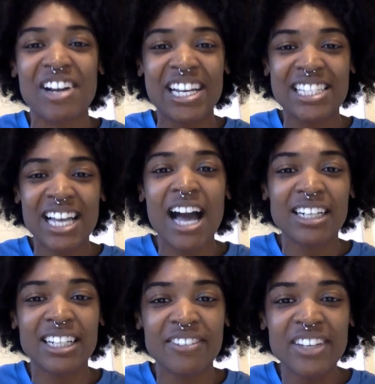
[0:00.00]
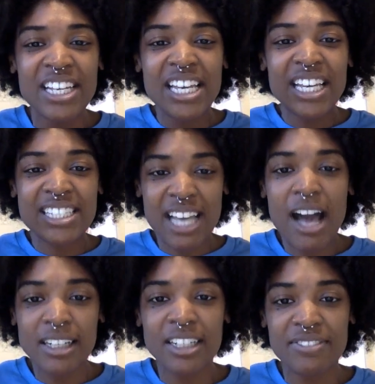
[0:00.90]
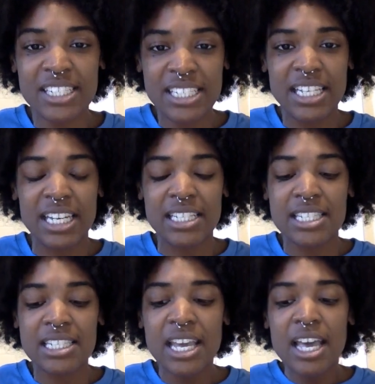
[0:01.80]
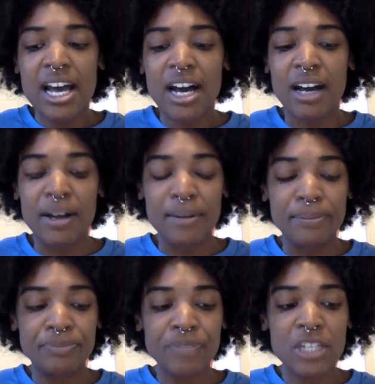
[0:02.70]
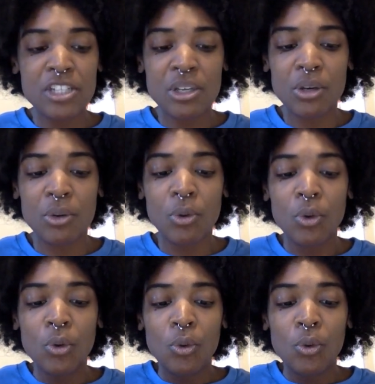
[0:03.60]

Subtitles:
right? It's cognitive dissonance. And so